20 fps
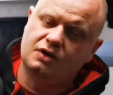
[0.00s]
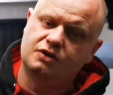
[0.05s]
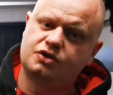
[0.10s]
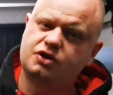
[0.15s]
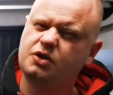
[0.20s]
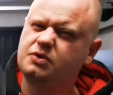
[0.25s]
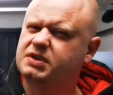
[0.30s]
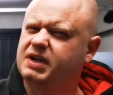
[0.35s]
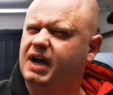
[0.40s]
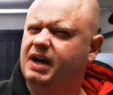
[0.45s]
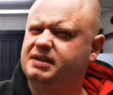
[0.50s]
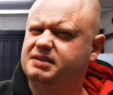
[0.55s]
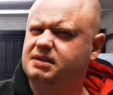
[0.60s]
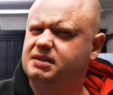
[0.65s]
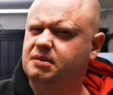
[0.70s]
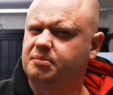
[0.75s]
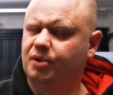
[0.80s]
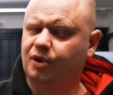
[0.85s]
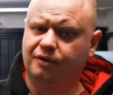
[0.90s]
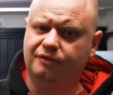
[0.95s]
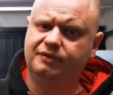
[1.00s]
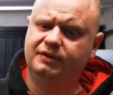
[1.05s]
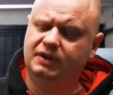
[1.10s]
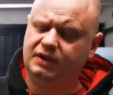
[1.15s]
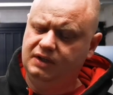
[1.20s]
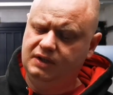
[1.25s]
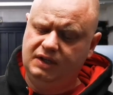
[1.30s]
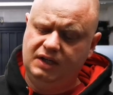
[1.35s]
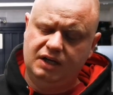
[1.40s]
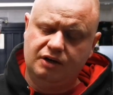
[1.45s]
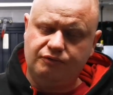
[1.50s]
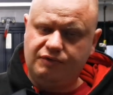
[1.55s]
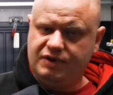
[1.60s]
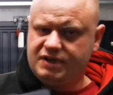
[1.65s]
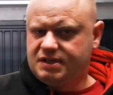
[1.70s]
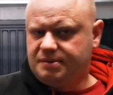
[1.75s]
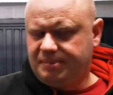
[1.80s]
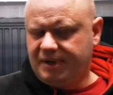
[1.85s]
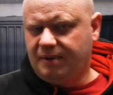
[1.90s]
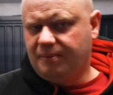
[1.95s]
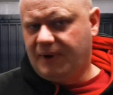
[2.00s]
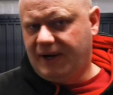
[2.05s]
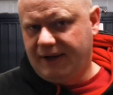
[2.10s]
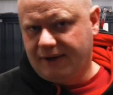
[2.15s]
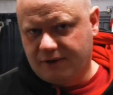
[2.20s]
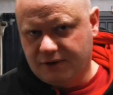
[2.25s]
2 sizes above. Reason being why I